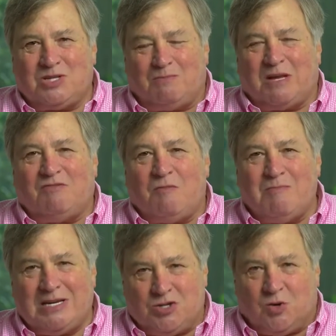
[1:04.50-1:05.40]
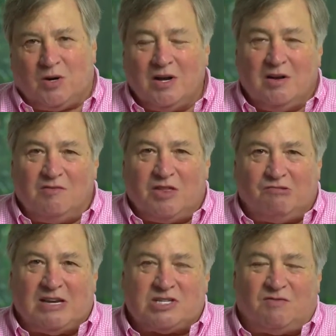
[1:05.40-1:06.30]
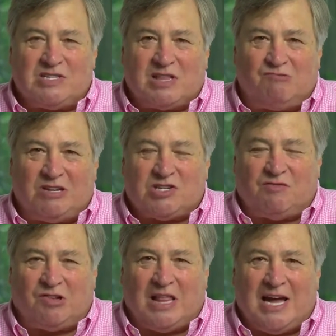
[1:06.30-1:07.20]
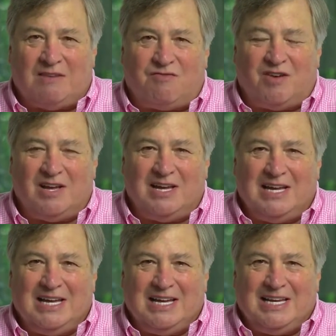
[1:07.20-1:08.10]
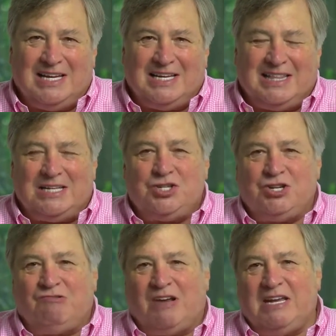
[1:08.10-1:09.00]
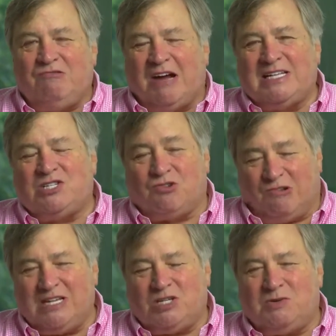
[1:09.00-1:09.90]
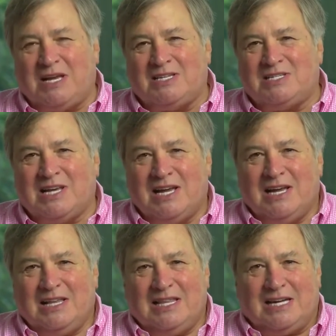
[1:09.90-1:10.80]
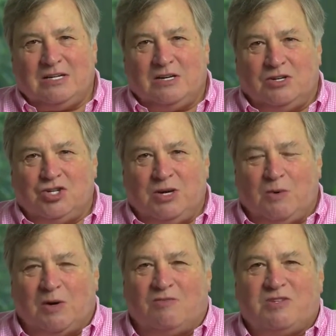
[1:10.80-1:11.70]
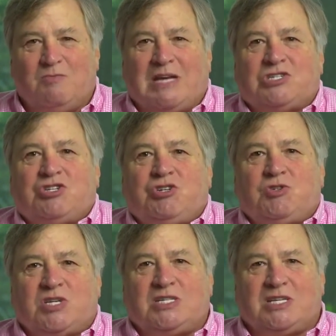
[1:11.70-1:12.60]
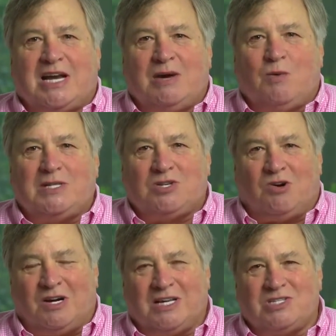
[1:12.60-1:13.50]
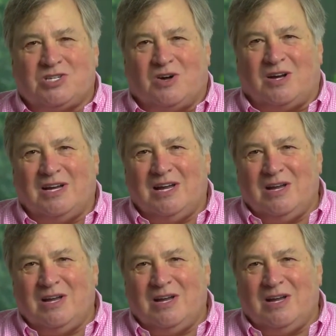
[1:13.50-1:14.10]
something of a mentor for the rest of her life. Then he writes, or he says, that she went off to Massachusetts and I went to Arkansas,